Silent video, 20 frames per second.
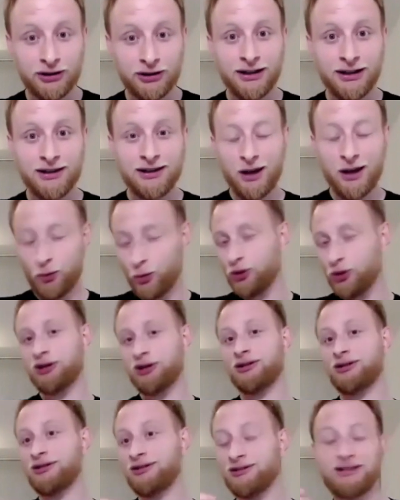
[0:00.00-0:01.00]
that
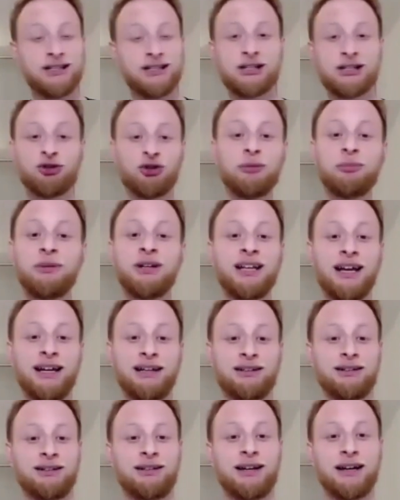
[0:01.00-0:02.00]
were
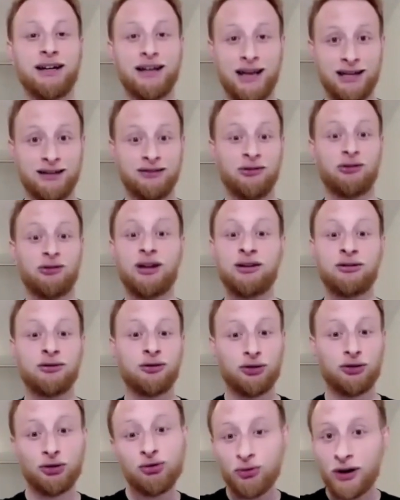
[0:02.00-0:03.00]
discriminated against and
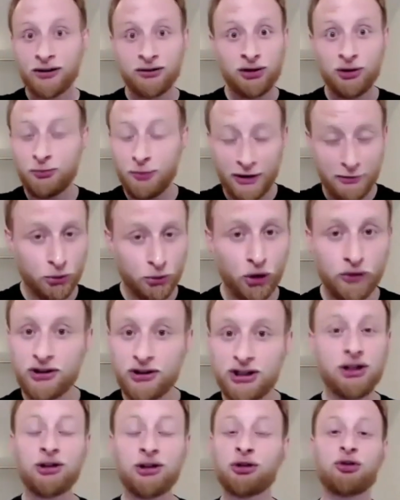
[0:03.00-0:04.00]
surrounded by
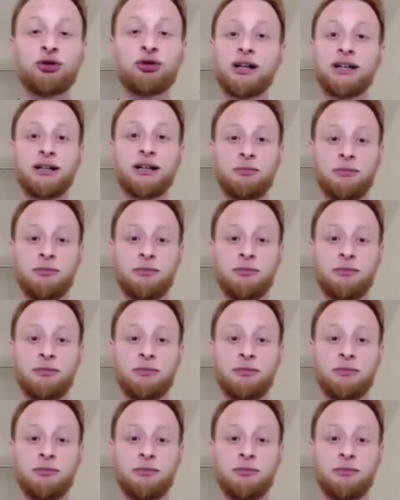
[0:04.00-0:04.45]
poverty and crime?